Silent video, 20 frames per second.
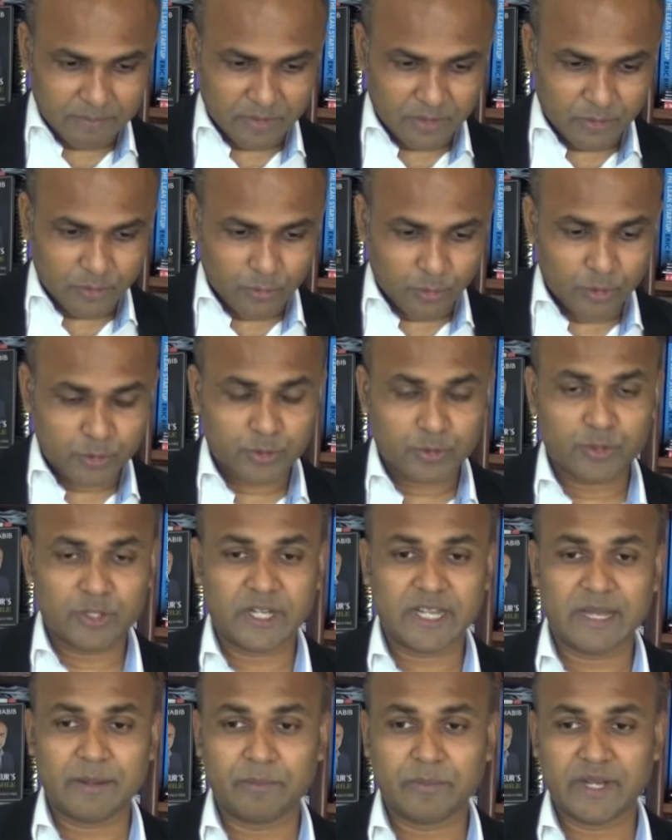go to the
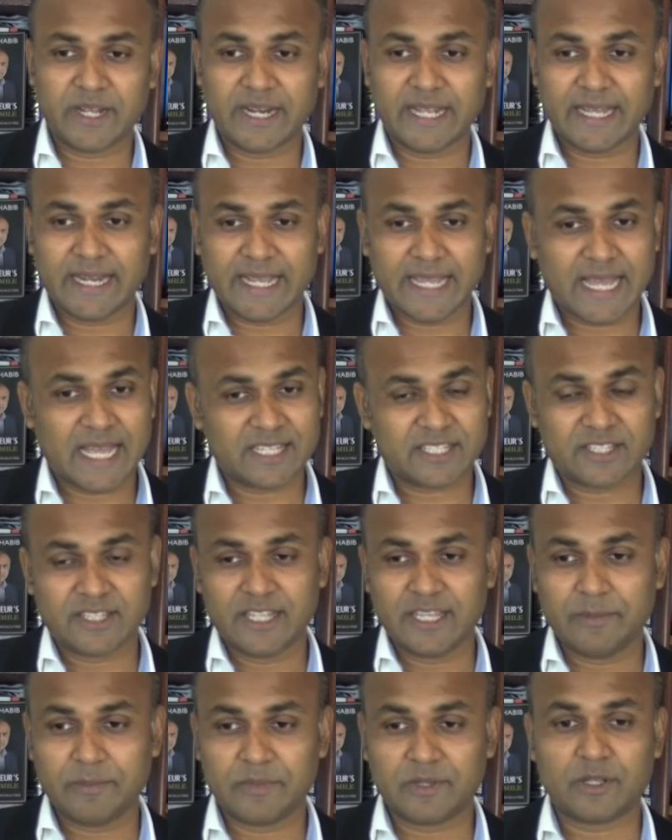number and I ask
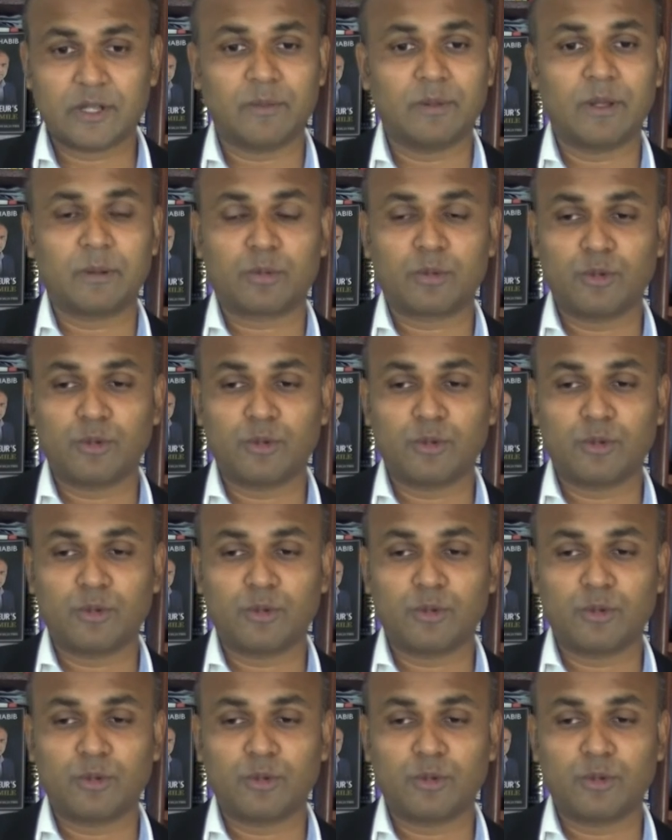them a couple of